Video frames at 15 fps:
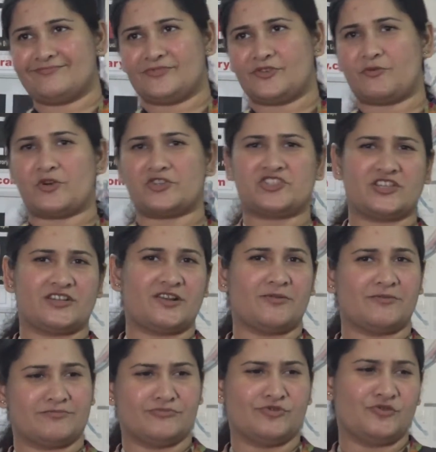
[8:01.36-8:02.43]
you're watching
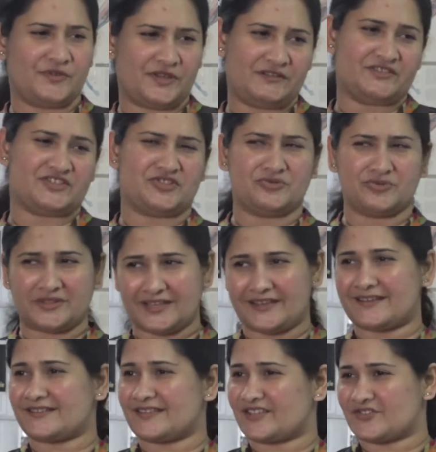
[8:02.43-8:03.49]
a movie which you
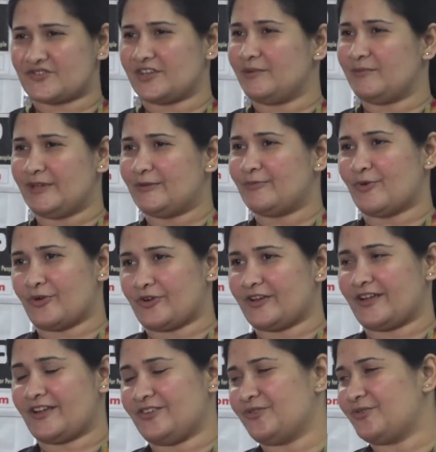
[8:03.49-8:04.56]
think is extremely
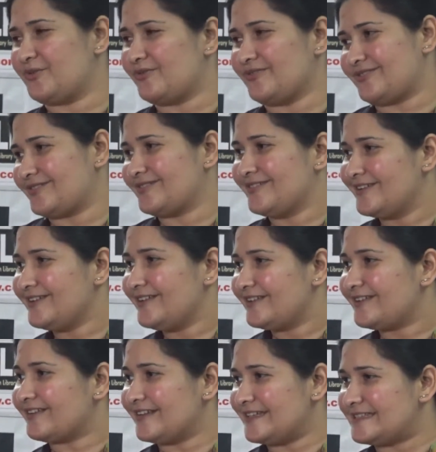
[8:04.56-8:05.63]
boring and you don't
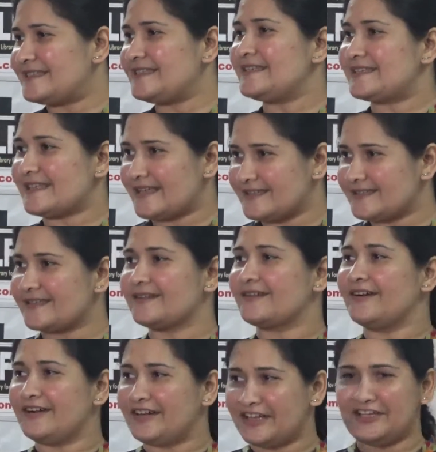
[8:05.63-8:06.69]
really see sense in
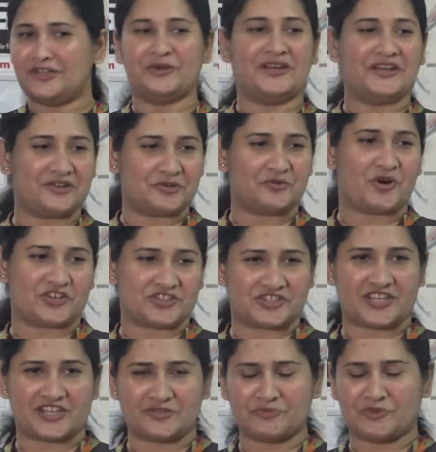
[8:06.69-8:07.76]
continuing to
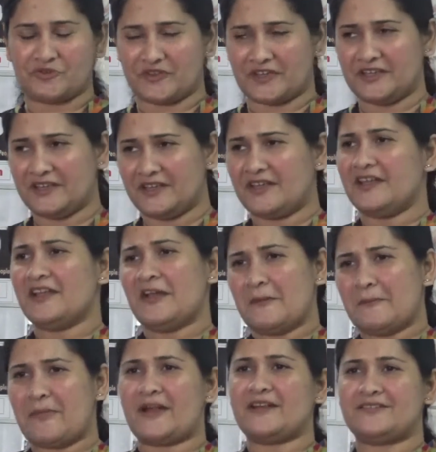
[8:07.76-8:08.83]
watch that movie,
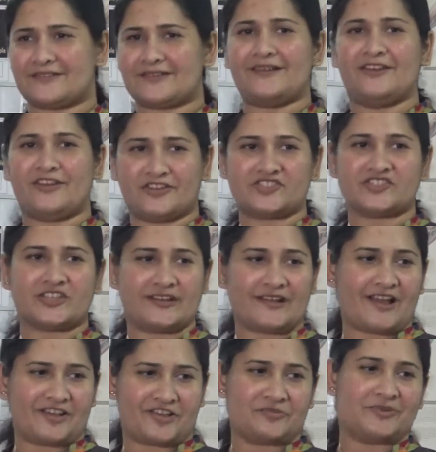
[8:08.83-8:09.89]
but a logical
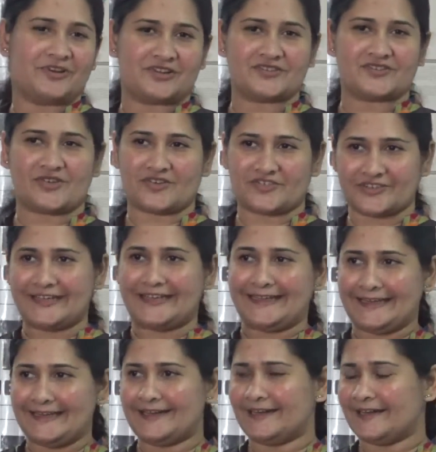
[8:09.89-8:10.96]
argument is not
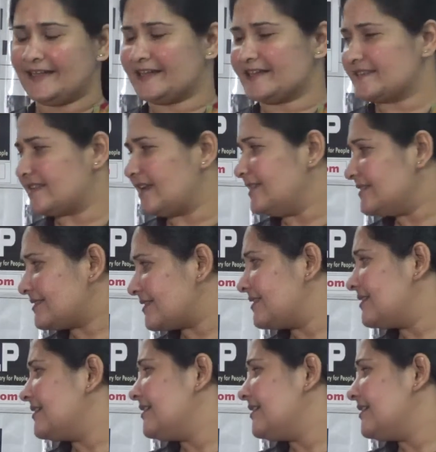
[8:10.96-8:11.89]
really yielding results.